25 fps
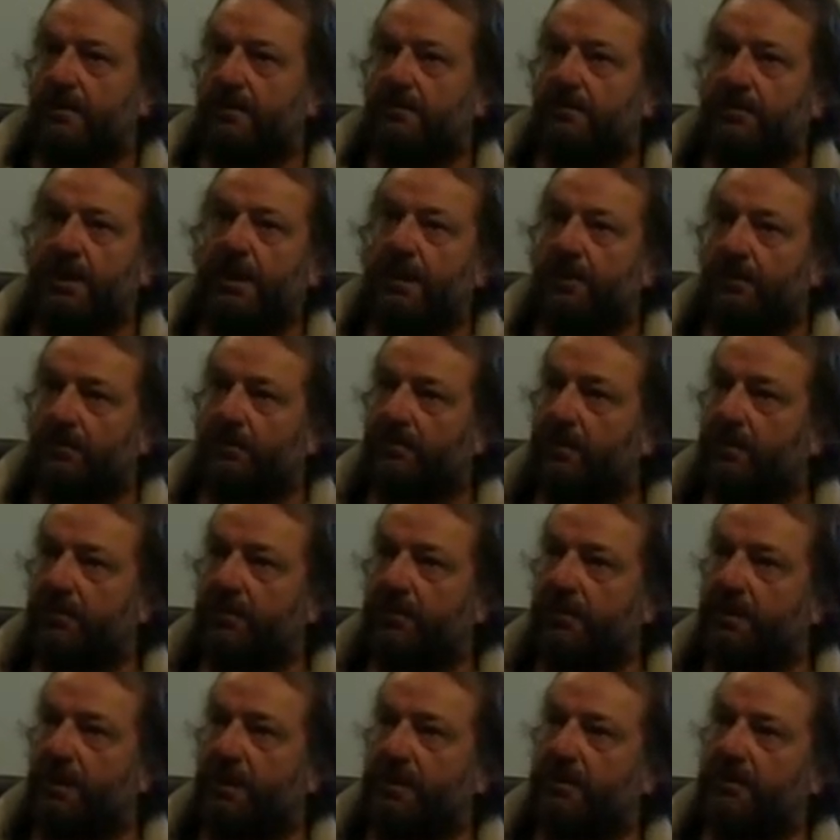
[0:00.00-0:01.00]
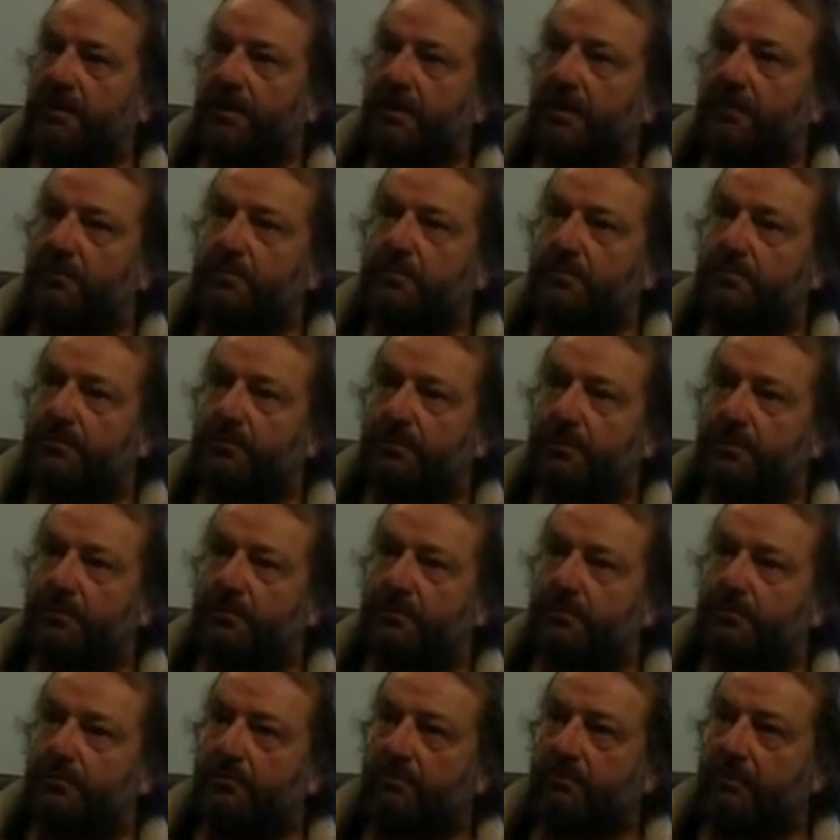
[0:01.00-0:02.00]
Yes, I mean I would
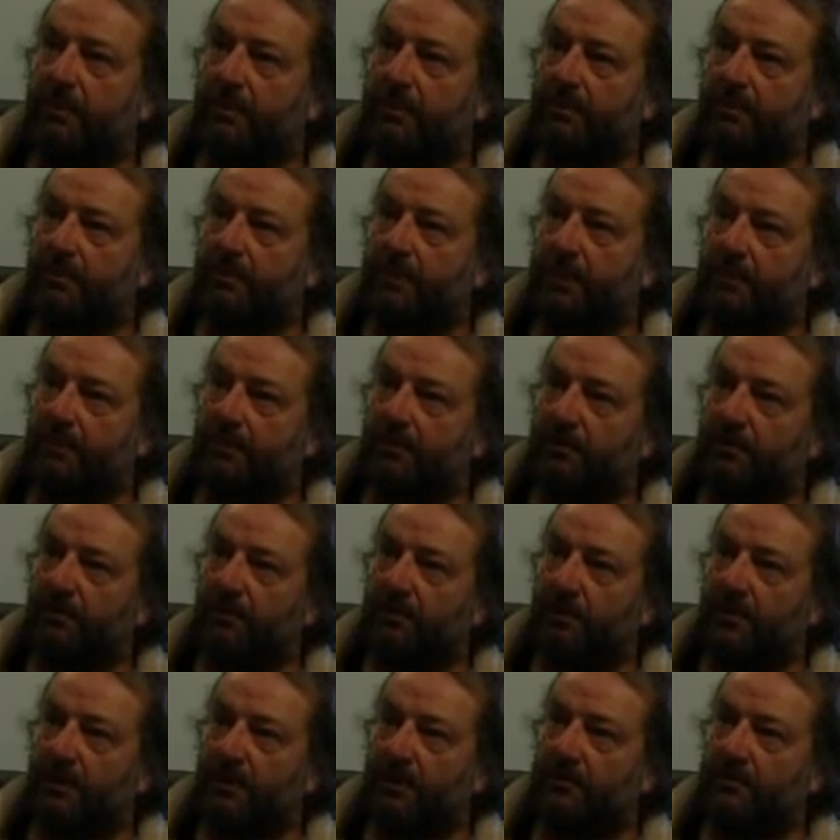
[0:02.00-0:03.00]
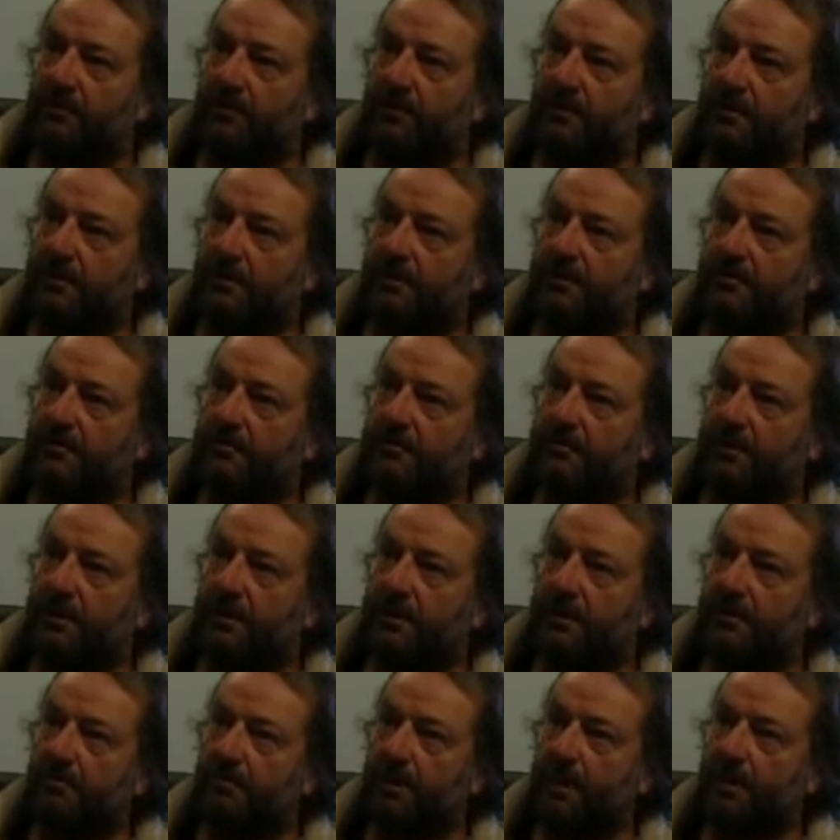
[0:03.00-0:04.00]
expect to see that in
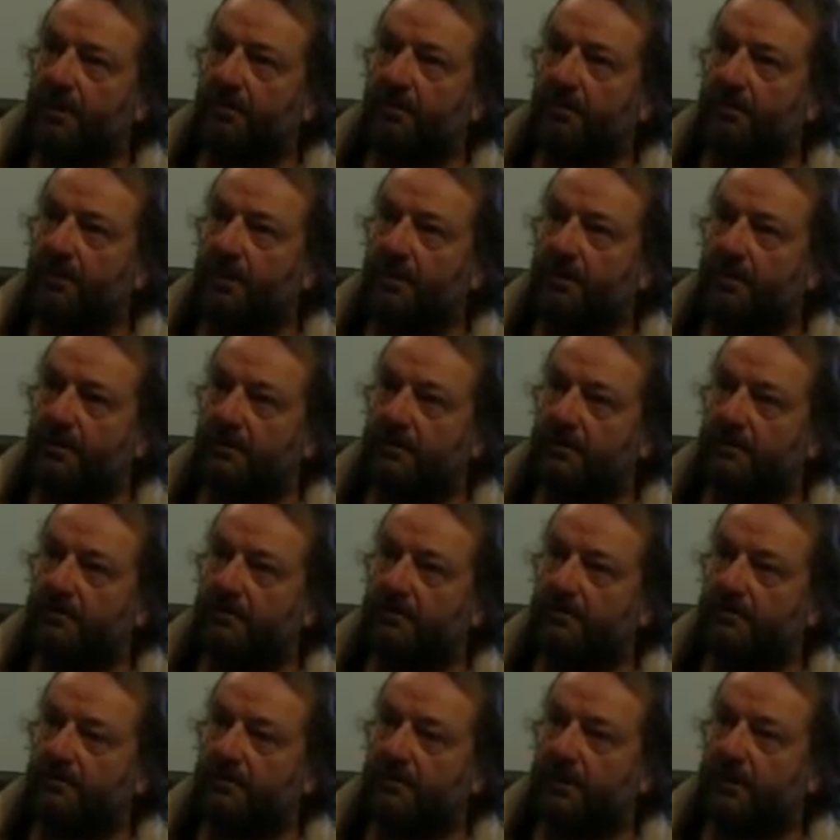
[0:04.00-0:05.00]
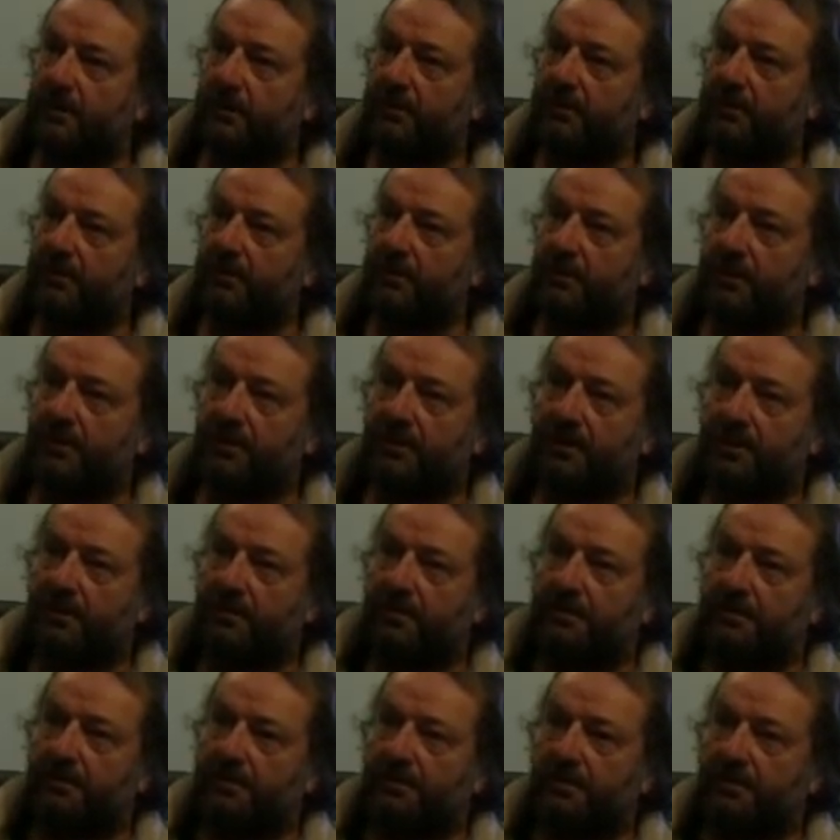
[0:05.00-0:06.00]
a magazine. and
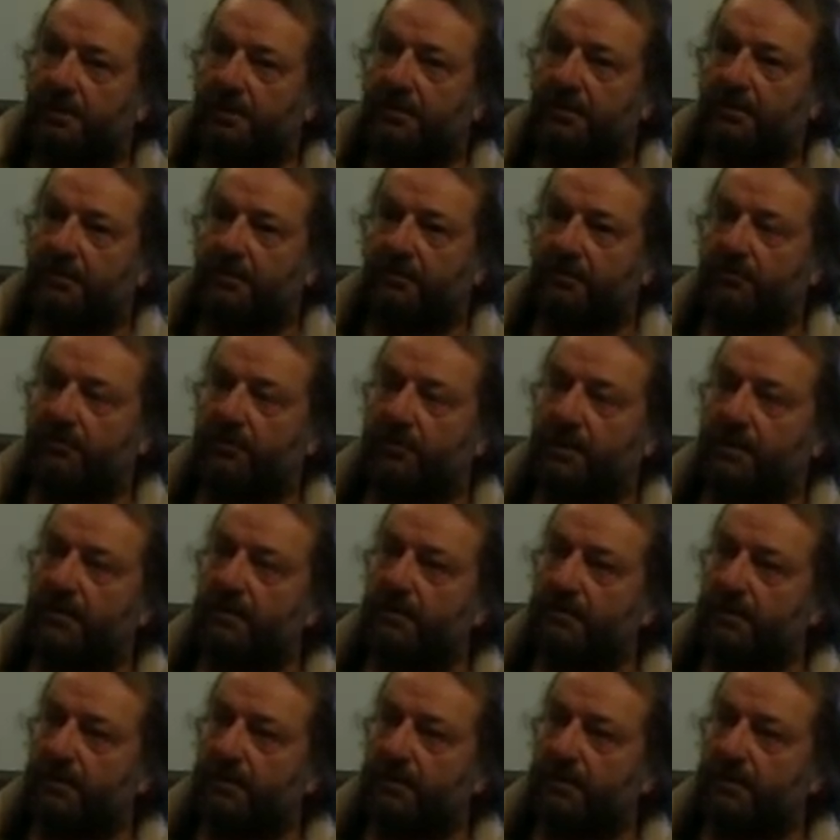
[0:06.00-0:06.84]
that looks fine to